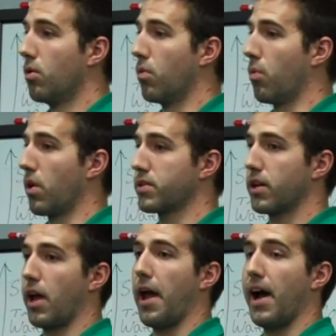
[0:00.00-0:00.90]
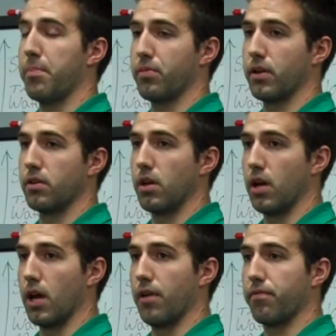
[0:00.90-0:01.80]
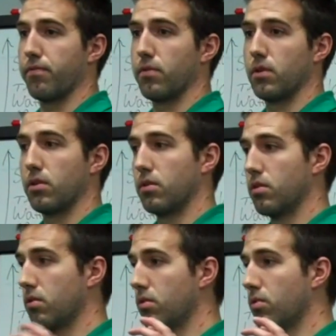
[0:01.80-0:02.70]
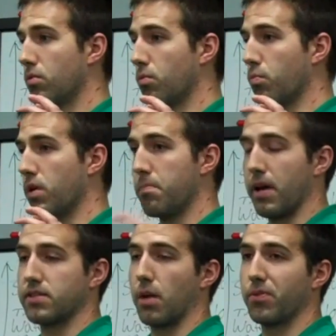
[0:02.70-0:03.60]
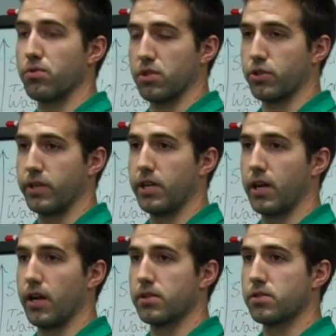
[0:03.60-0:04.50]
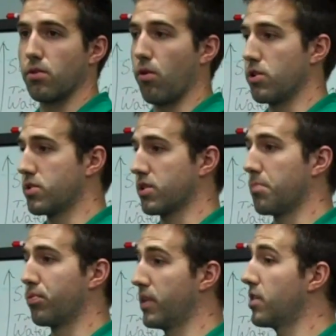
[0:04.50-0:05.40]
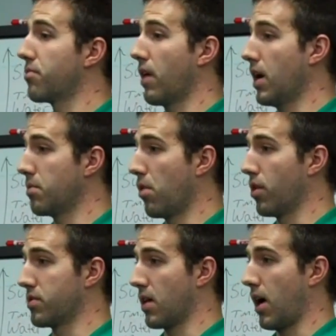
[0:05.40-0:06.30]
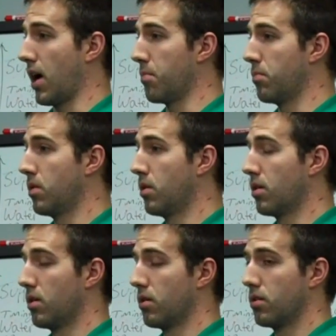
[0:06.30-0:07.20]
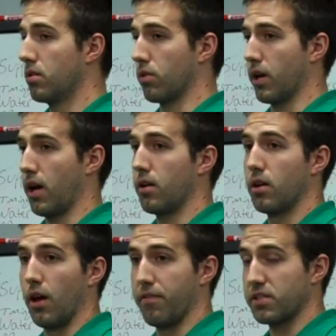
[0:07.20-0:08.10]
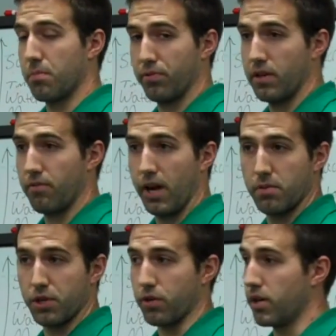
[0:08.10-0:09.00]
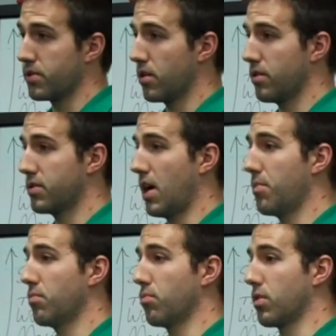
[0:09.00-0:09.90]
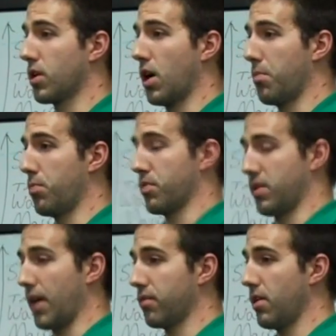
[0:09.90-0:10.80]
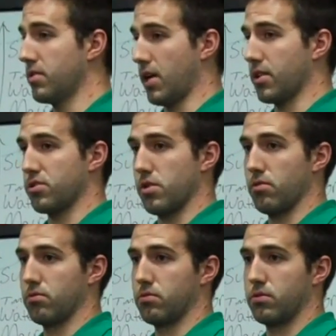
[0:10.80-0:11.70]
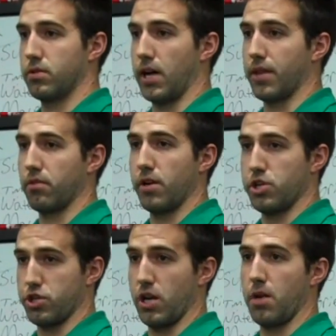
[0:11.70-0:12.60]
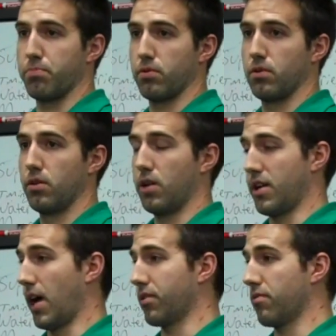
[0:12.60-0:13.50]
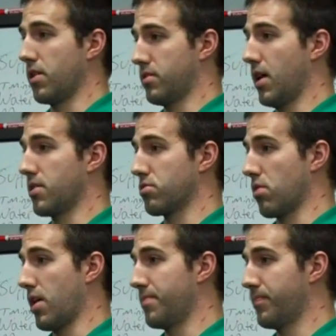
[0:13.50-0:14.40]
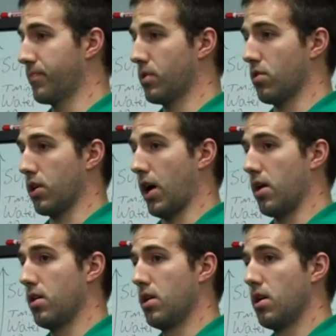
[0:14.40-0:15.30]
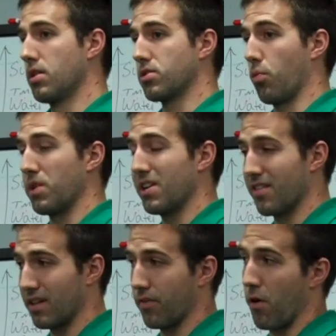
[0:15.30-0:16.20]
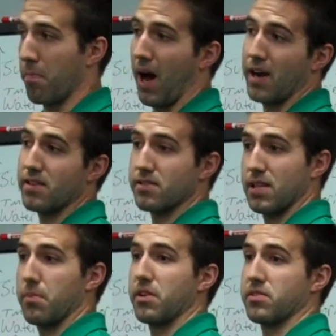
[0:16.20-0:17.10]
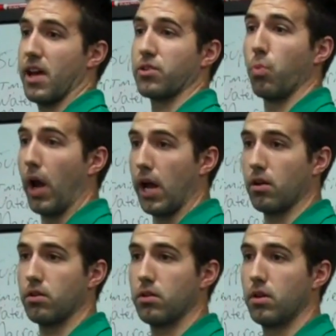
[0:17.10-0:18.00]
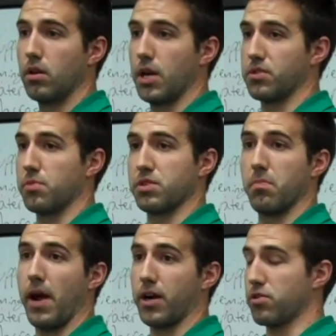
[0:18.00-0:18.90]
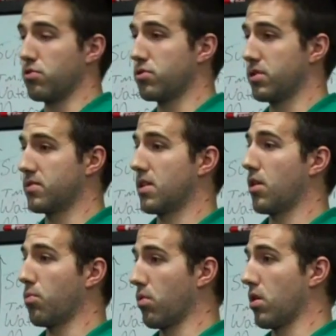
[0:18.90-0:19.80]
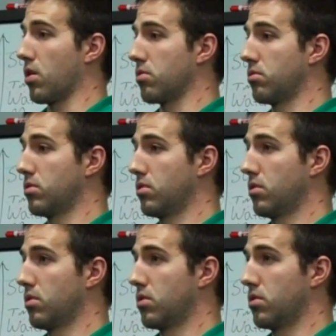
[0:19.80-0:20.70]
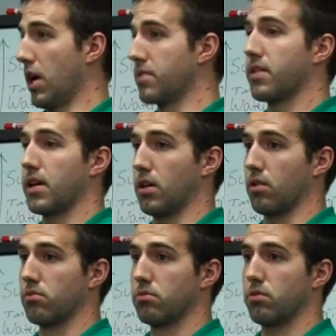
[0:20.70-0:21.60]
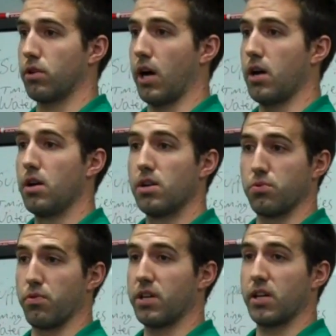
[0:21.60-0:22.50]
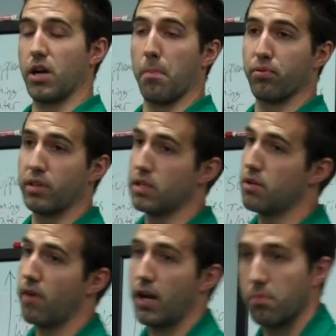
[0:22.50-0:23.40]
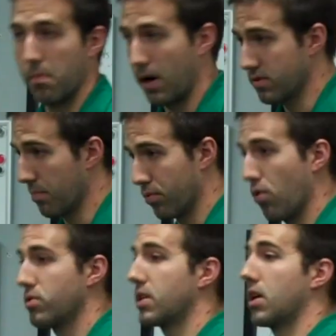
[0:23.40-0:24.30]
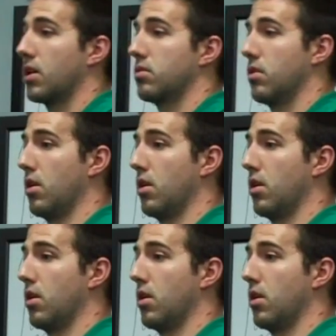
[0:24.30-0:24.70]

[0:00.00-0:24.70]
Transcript: Well, what's going to happen if we mix up those ingredients, or it's just completely random all the time? Okay, if it's completely random ingredients all the time, we're going to come up with not the right texture, not the right shape, and not the right taste, right? Okay, so we need to think of our body the same exact way in terms of the macronutrients that we're intaking, okay? So we're getting completely random amounts of protein,